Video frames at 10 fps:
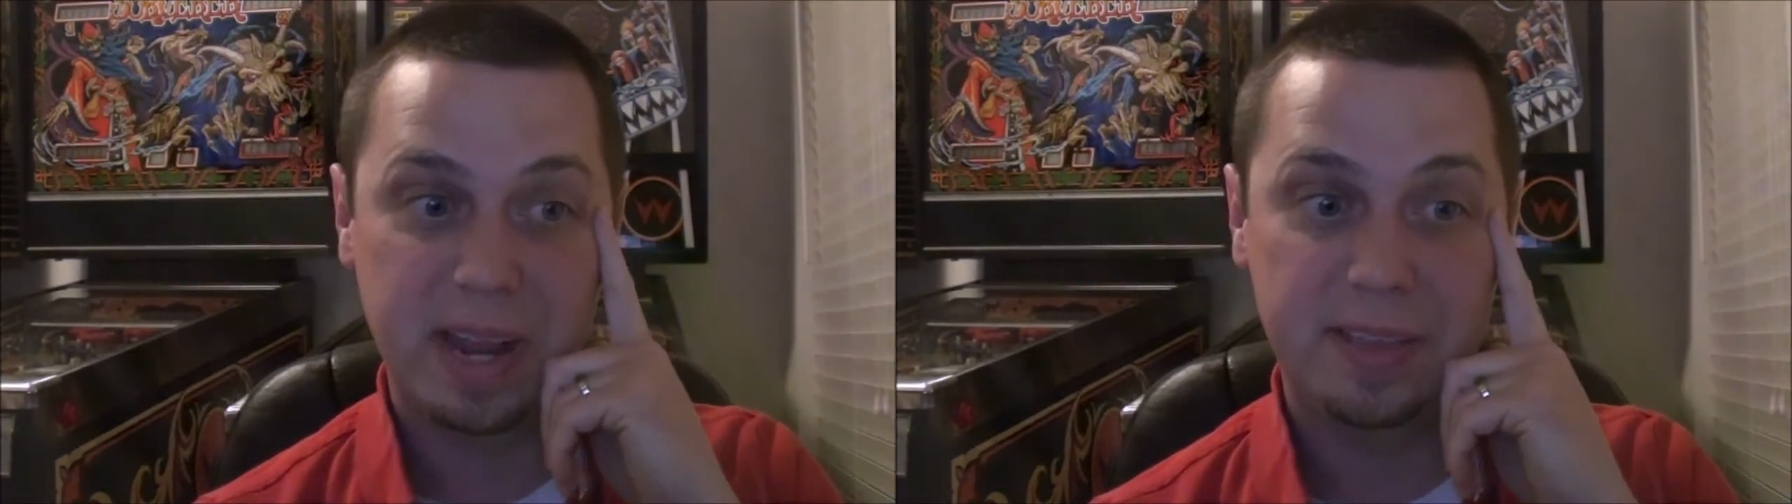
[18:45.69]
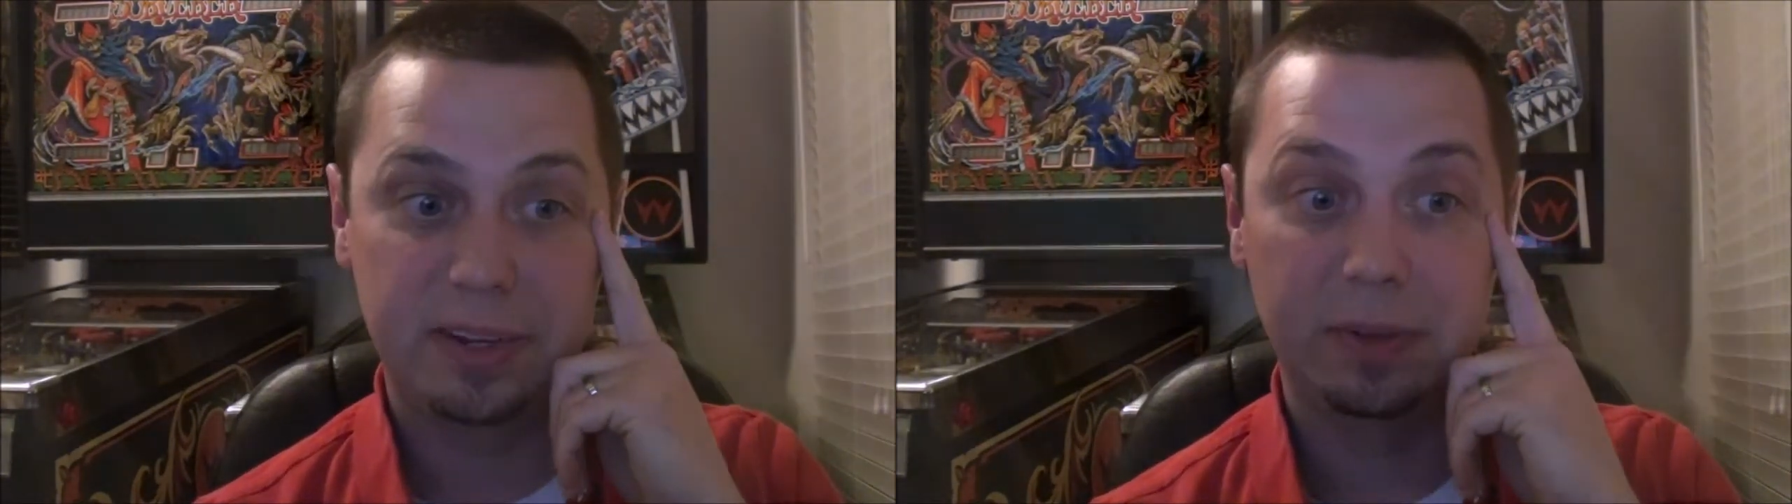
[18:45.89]

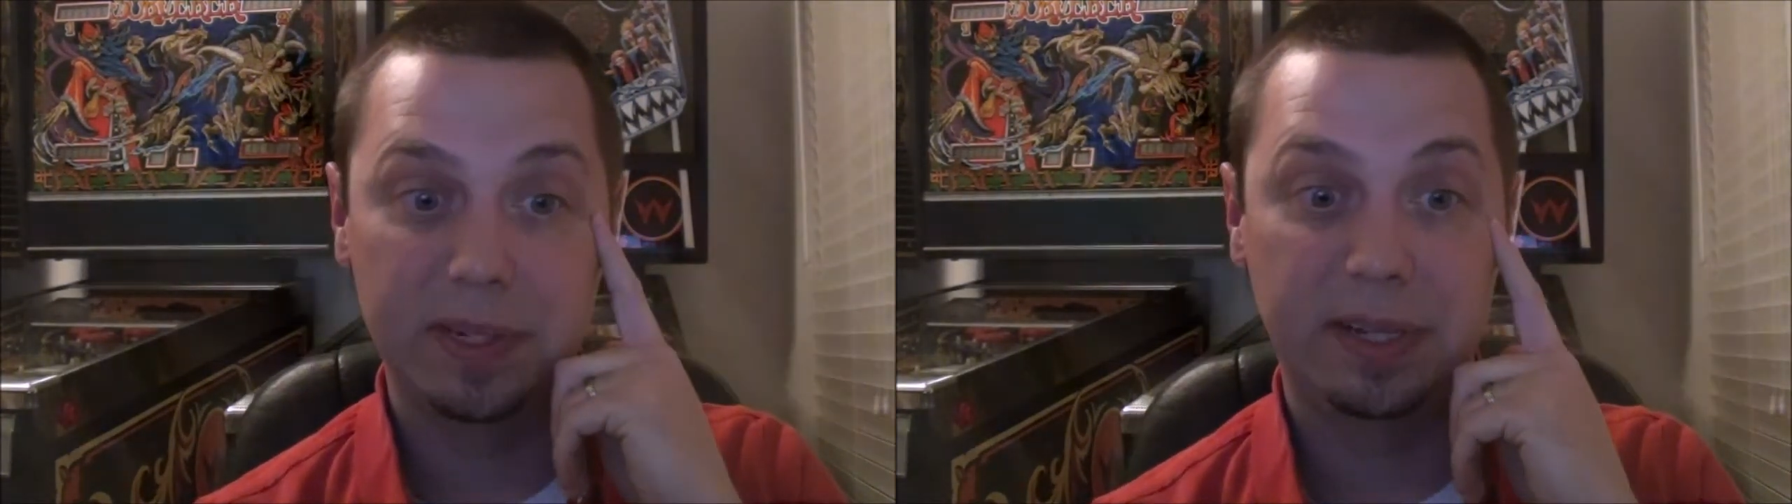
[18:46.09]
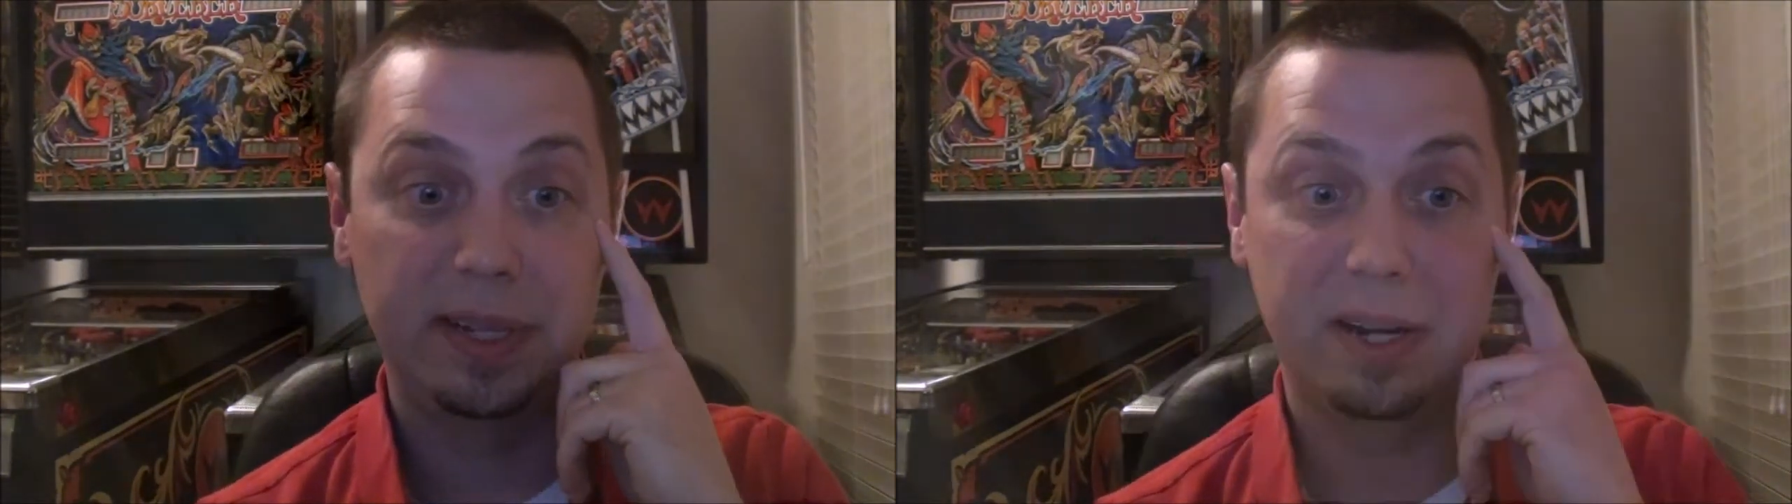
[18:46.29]
catheter
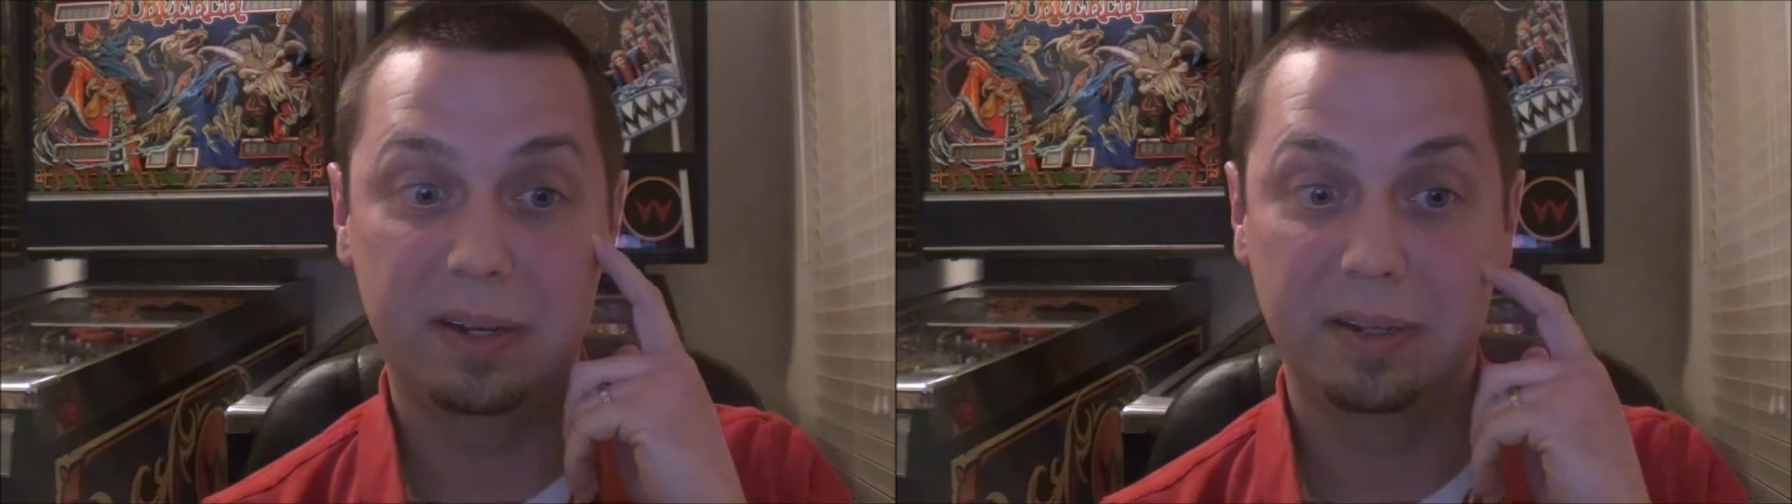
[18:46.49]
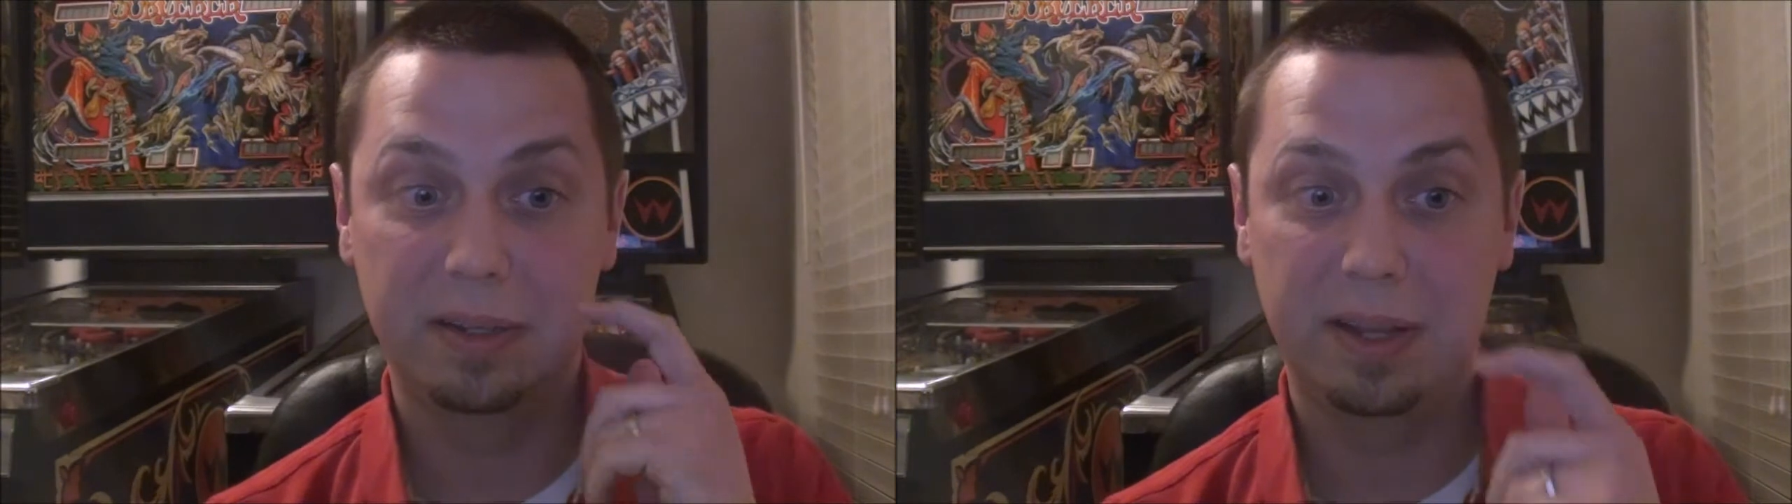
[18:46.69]
was in there